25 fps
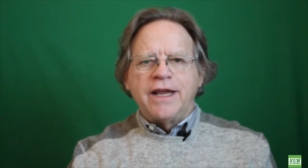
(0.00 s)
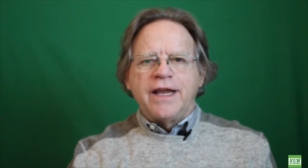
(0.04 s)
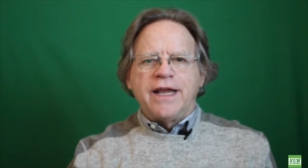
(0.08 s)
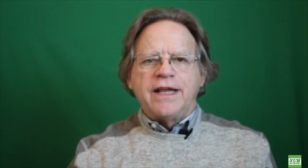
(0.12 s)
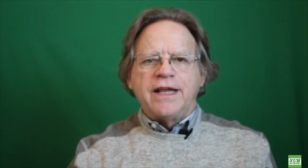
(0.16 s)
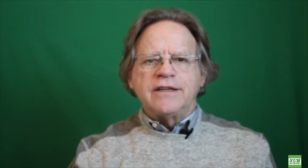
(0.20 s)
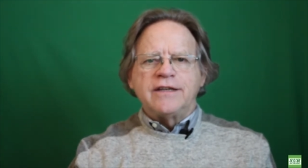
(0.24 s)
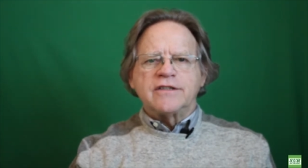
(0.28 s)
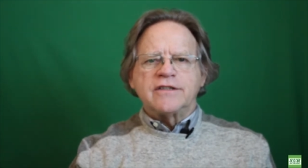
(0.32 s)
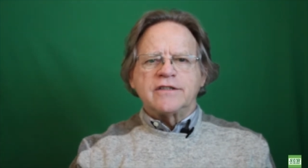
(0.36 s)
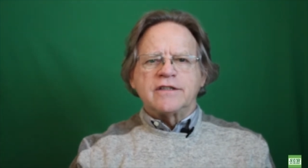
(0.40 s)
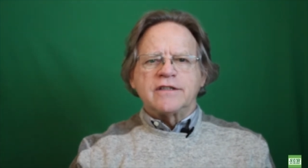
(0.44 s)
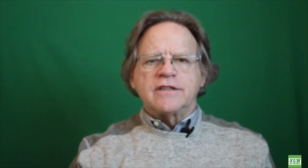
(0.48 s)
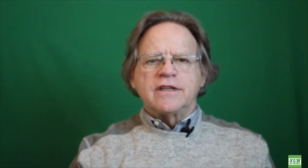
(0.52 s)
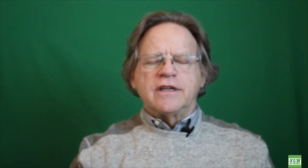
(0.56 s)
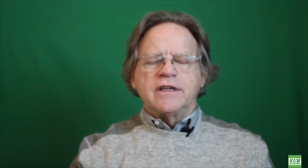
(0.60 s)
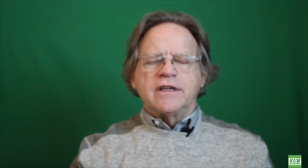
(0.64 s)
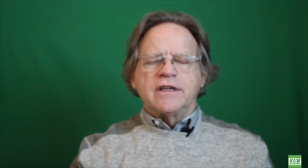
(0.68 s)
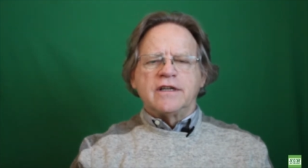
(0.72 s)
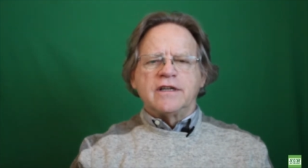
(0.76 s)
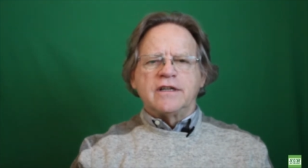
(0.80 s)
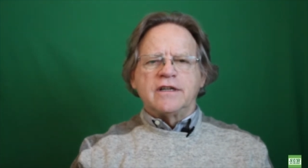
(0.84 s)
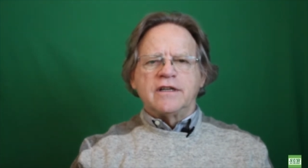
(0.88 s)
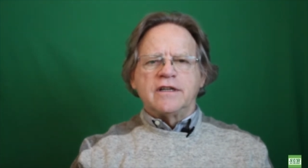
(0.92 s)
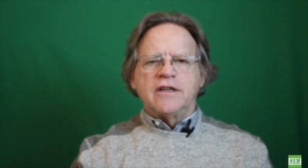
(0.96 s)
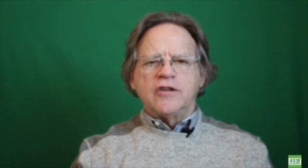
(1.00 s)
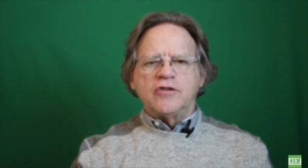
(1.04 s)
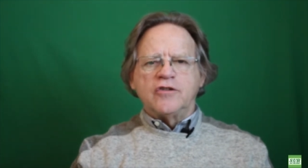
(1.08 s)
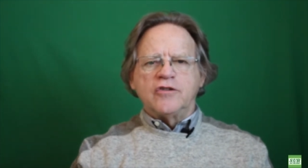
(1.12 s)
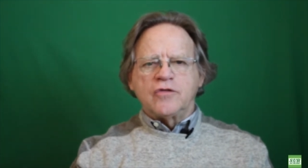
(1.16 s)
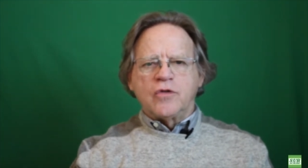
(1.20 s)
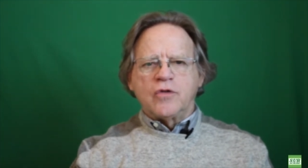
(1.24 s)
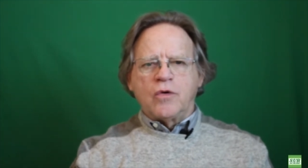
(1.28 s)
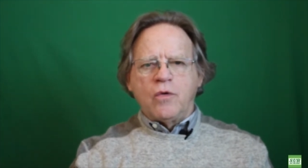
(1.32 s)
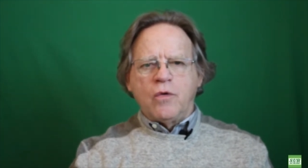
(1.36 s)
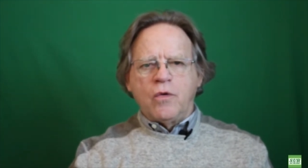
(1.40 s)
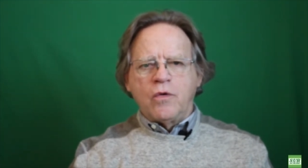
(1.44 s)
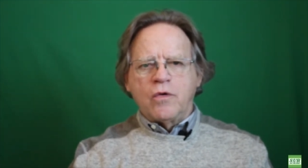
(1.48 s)
it's the
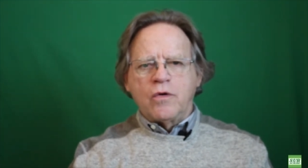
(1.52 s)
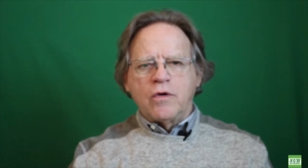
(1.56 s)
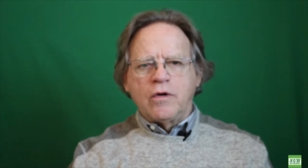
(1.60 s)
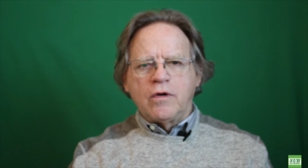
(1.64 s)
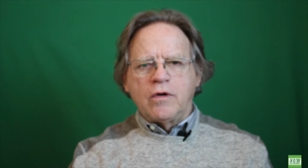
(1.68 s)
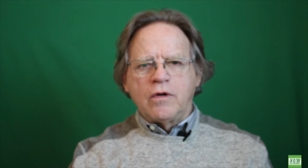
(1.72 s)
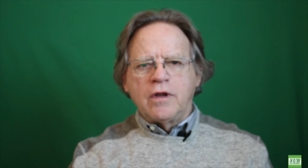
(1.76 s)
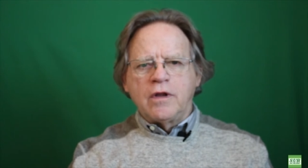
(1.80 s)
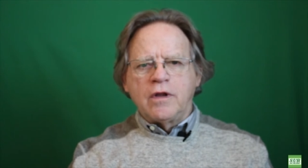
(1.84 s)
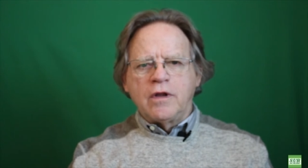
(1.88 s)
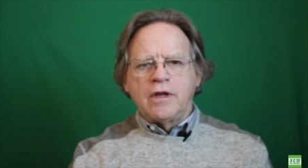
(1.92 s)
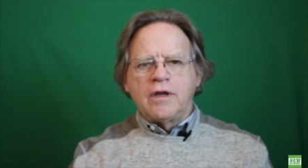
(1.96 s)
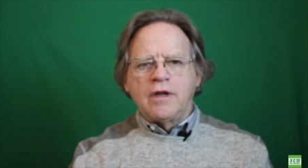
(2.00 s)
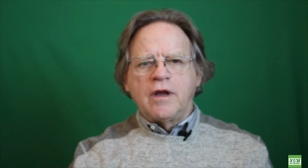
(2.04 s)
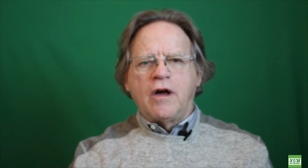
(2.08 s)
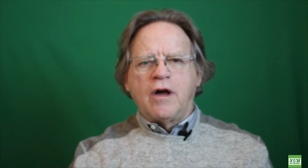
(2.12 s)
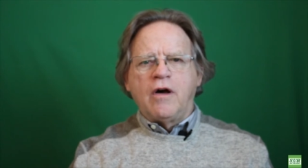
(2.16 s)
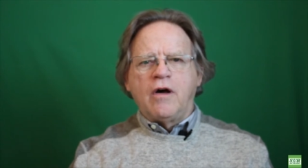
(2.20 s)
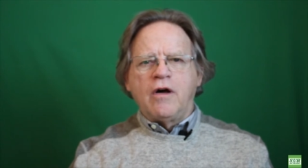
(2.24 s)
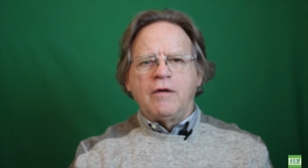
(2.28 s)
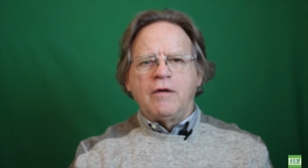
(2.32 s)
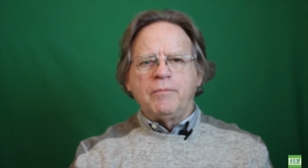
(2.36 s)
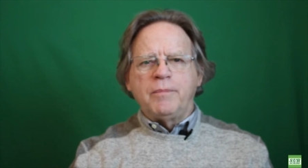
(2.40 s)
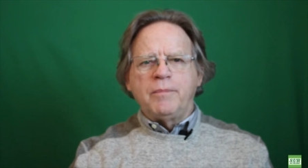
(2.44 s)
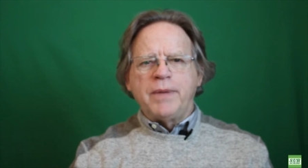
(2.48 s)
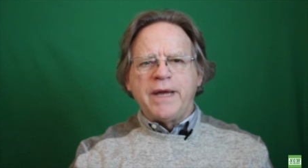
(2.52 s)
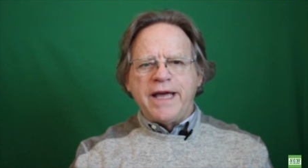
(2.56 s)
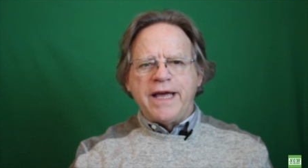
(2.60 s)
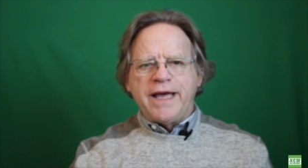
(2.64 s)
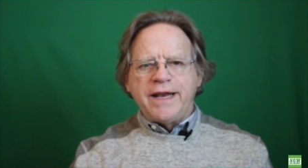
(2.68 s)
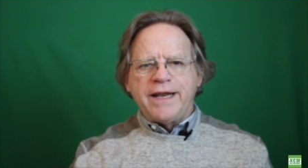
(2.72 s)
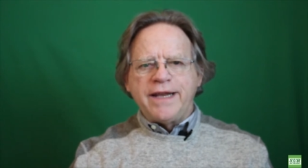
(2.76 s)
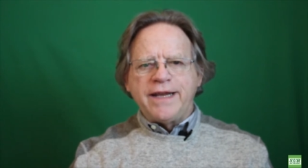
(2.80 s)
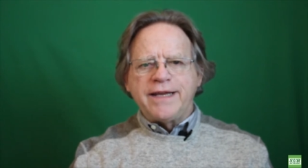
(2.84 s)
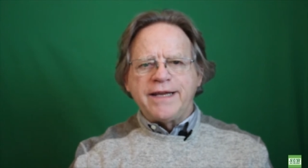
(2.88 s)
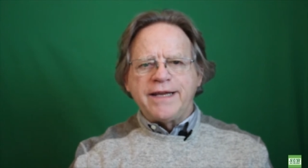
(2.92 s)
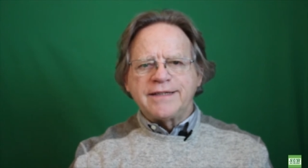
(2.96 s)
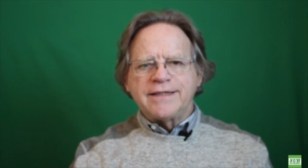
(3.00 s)
total
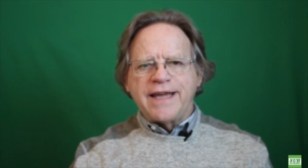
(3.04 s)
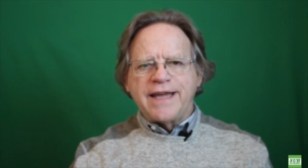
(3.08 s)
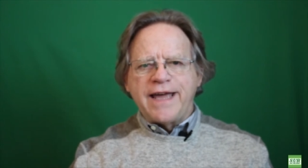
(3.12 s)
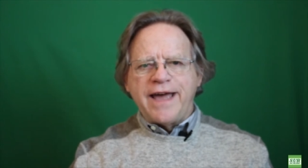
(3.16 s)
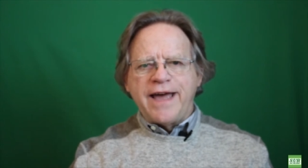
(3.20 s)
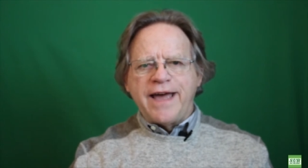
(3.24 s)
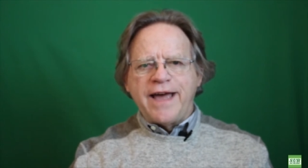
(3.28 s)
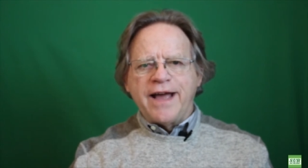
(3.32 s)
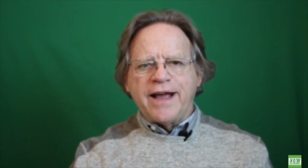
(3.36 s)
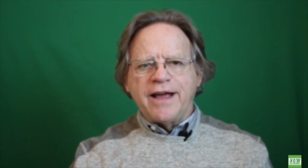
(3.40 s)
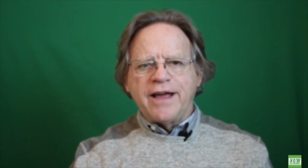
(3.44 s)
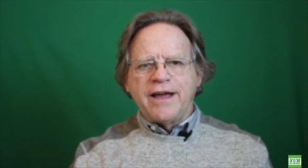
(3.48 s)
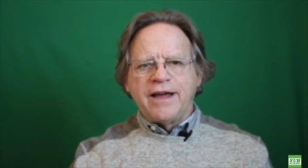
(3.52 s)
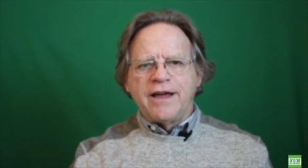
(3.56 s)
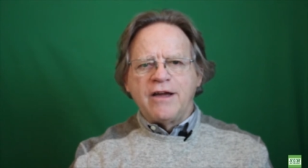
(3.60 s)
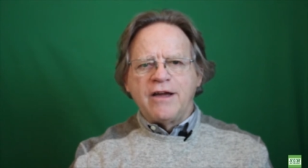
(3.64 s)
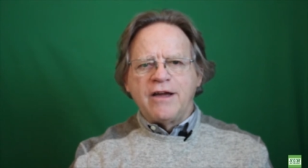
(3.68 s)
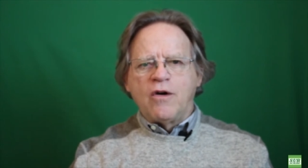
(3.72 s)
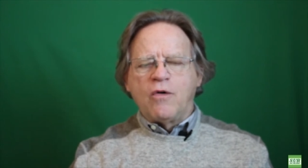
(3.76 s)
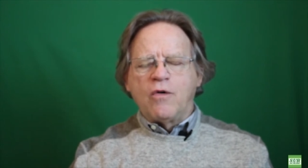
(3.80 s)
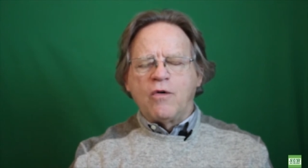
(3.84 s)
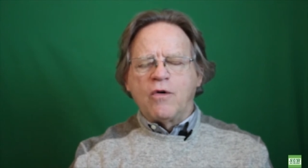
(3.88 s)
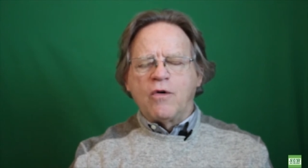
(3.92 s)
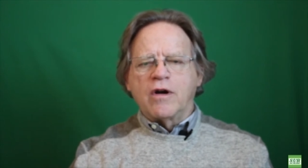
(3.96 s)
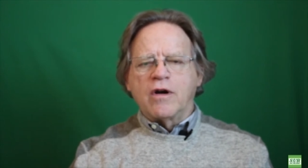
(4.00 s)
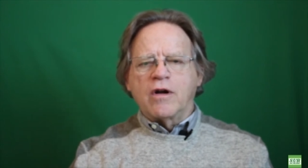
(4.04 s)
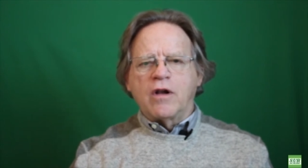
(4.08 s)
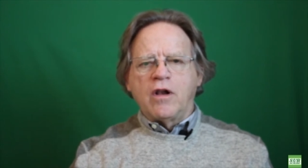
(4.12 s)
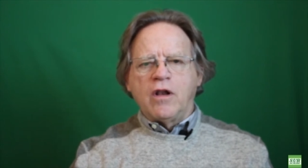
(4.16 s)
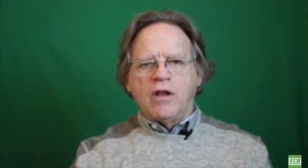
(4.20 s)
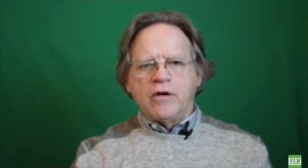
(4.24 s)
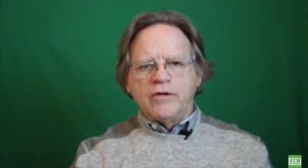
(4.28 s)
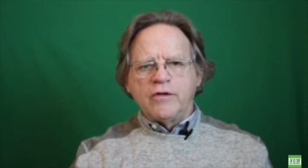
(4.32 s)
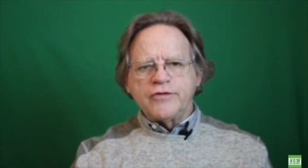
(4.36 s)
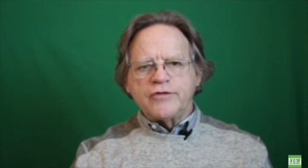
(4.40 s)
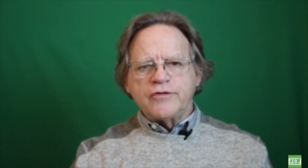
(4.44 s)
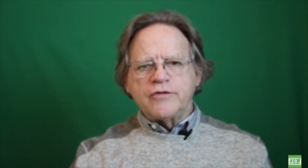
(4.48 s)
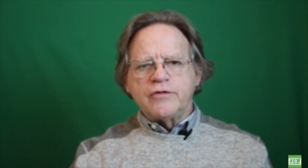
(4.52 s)
panic attack or
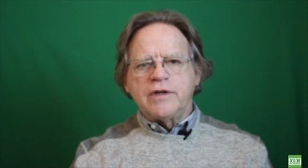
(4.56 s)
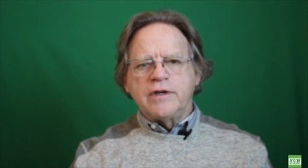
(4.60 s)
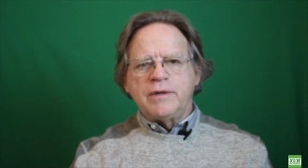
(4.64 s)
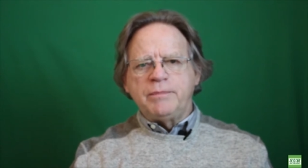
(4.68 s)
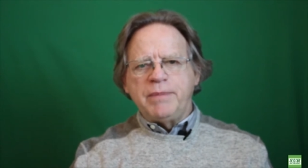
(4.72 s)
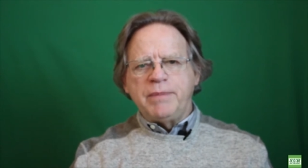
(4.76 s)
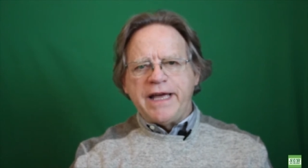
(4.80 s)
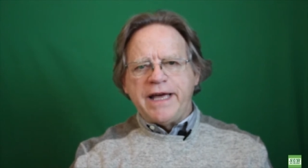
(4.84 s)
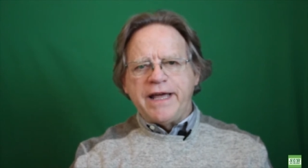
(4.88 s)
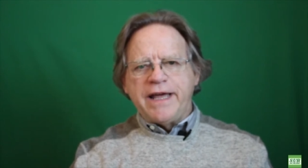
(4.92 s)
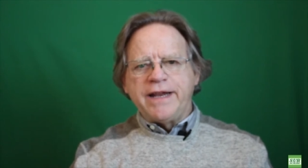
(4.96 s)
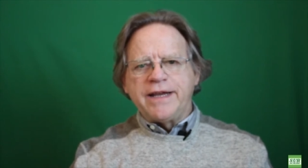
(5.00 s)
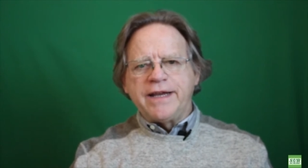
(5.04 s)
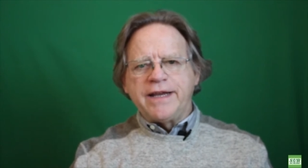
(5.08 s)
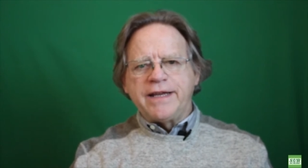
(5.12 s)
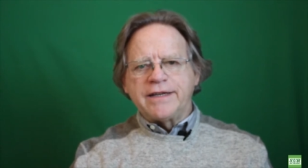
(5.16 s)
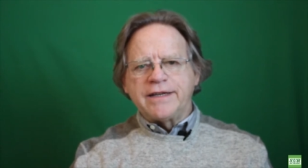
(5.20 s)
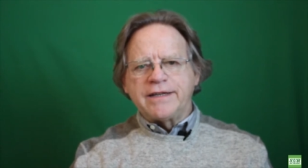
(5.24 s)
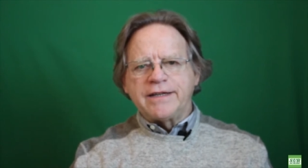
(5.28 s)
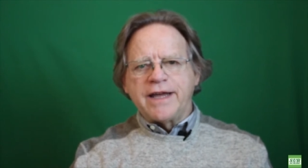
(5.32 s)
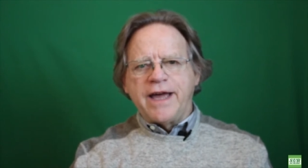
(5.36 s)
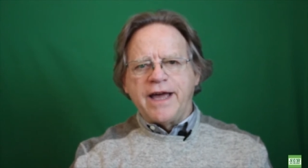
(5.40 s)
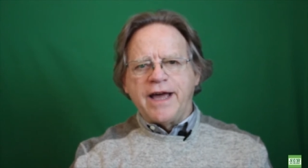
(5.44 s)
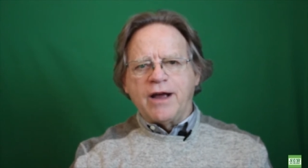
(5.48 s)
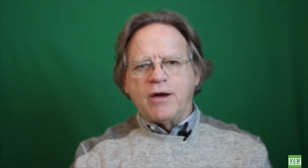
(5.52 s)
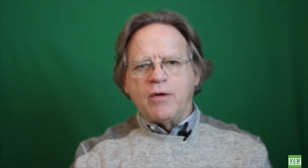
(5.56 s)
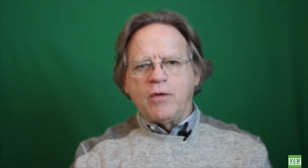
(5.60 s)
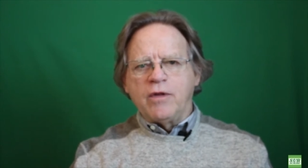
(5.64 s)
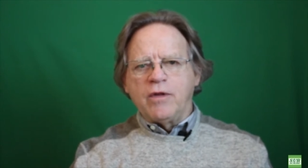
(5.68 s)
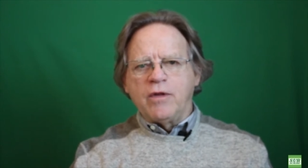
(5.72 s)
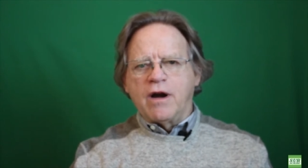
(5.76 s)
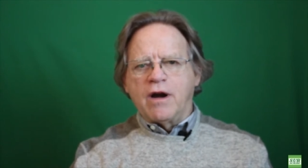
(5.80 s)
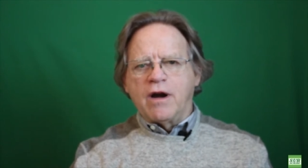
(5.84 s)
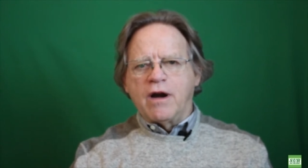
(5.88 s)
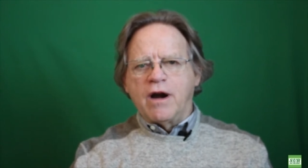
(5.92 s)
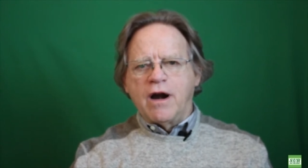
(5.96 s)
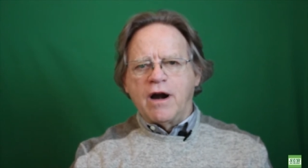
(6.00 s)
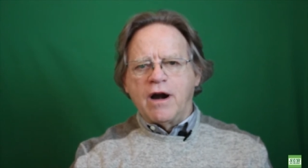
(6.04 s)
close to a panic attack where
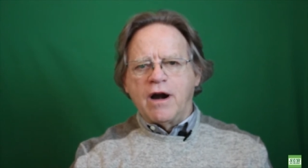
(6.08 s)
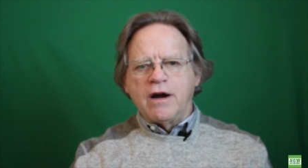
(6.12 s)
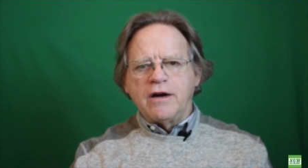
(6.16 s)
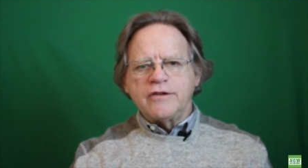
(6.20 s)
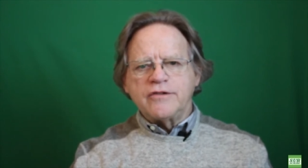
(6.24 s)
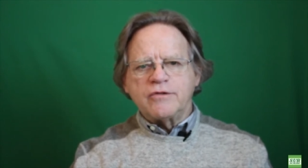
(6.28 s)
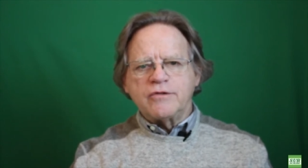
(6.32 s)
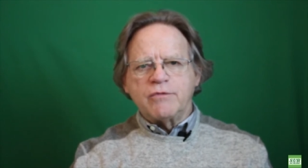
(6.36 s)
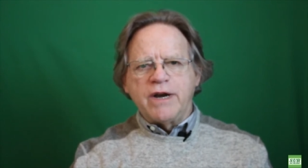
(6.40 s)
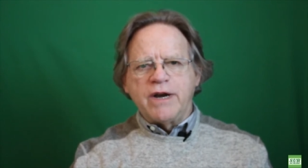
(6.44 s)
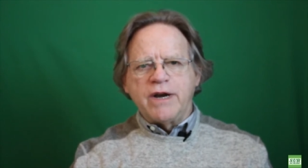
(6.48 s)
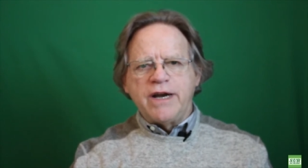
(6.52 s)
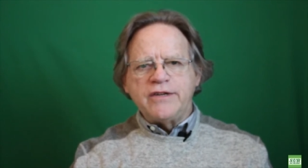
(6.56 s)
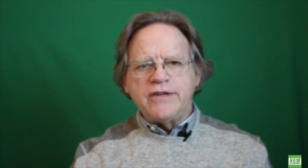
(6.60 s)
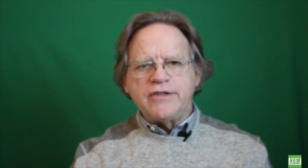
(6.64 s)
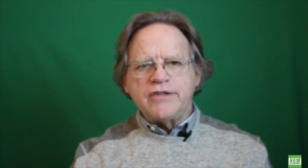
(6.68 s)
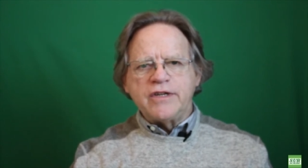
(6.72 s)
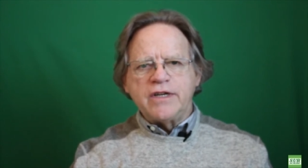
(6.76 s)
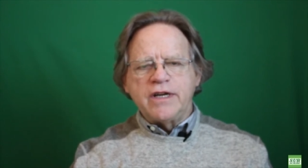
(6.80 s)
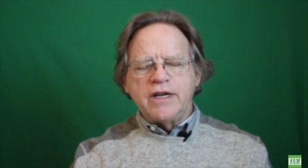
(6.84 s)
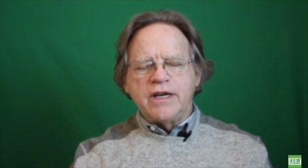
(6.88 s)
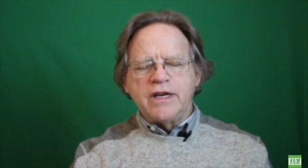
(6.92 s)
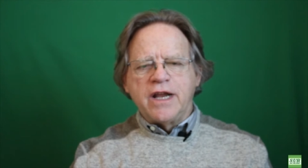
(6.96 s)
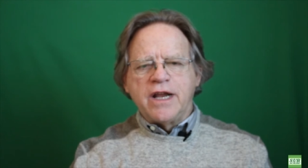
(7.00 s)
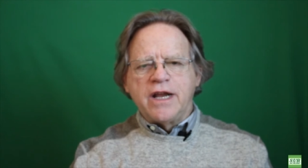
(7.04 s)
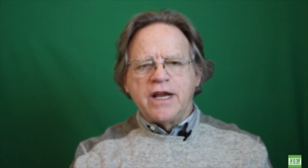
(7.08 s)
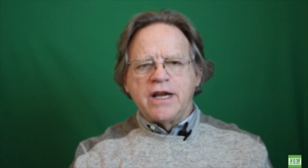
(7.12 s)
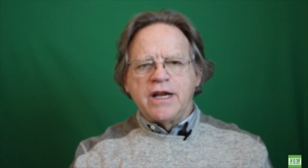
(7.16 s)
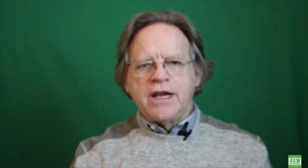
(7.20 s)
their heart's racing,